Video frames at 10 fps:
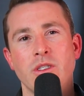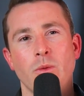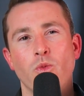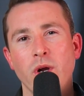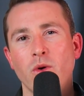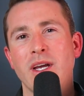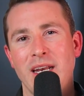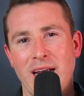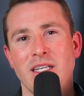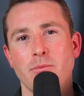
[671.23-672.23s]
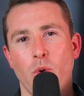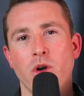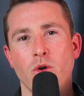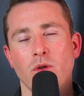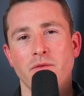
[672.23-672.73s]
is the real connecting
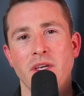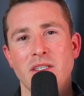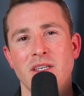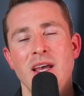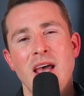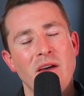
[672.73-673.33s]
point in all of this.